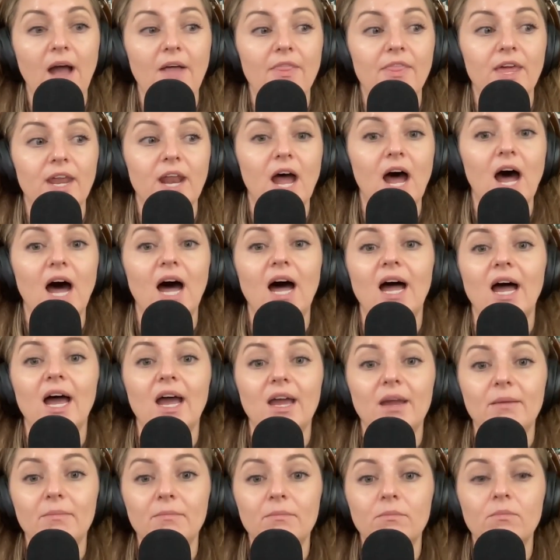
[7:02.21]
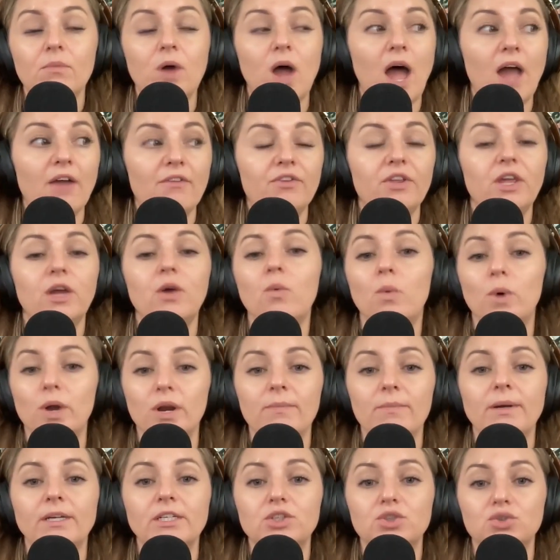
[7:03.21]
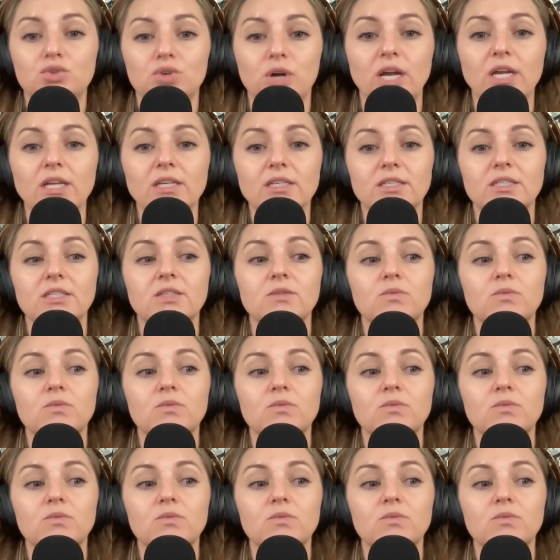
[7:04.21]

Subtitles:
And then I feel like one of my strengths